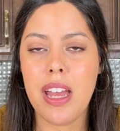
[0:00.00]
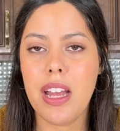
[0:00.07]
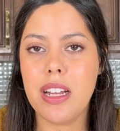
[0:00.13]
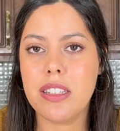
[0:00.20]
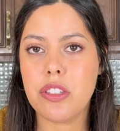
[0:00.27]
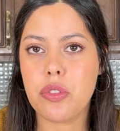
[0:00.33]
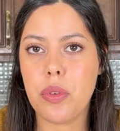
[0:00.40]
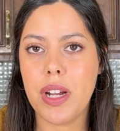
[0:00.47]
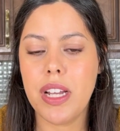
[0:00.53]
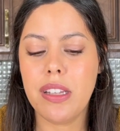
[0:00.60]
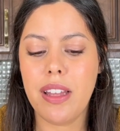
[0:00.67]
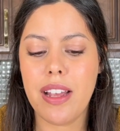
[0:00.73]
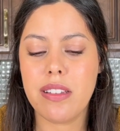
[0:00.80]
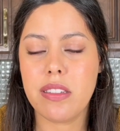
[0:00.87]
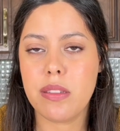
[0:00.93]
It's great
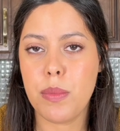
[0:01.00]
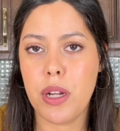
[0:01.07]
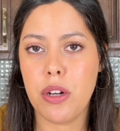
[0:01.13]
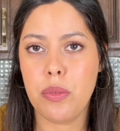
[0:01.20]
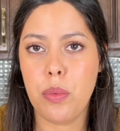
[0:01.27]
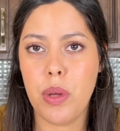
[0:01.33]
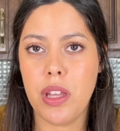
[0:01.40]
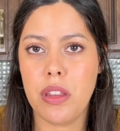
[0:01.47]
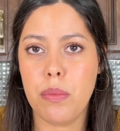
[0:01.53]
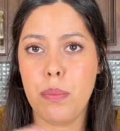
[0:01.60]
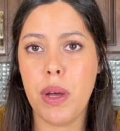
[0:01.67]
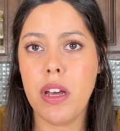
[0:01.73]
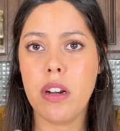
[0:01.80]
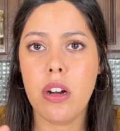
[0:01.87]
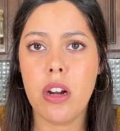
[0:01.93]
like smeared with
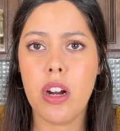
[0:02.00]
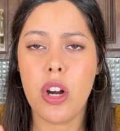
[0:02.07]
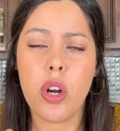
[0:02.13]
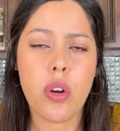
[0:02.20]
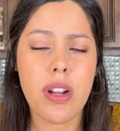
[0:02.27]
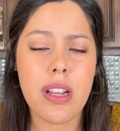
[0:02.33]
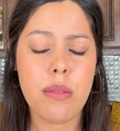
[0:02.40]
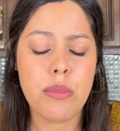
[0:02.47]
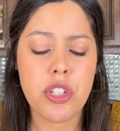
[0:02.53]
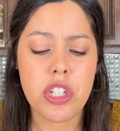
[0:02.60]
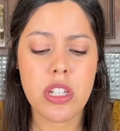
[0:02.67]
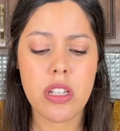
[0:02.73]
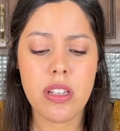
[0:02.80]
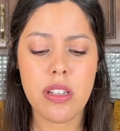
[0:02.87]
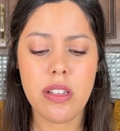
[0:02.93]
butter or cream
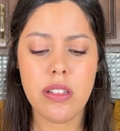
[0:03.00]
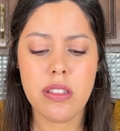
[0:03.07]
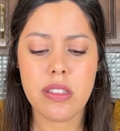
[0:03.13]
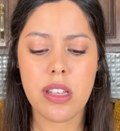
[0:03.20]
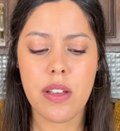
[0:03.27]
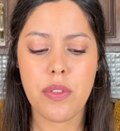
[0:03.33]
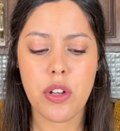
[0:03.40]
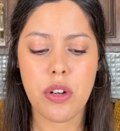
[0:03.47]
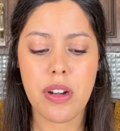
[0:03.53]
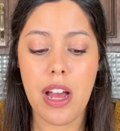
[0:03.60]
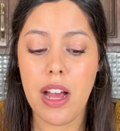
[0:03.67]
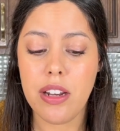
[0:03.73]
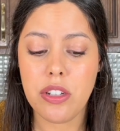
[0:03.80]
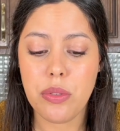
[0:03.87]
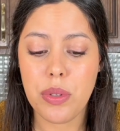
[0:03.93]
cheese if you're
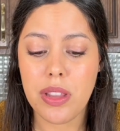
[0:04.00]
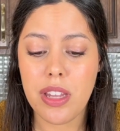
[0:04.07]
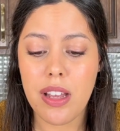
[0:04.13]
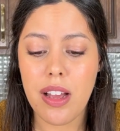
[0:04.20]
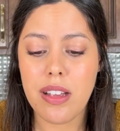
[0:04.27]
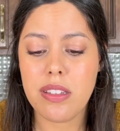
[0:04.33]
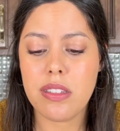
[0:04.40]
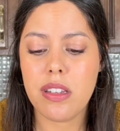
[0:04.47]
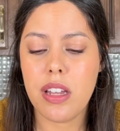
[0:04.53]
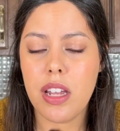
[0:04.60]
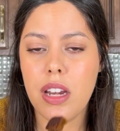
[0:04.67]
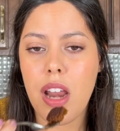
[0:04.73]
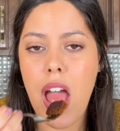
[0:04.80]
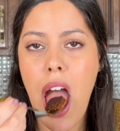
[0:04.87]
not doing the icing,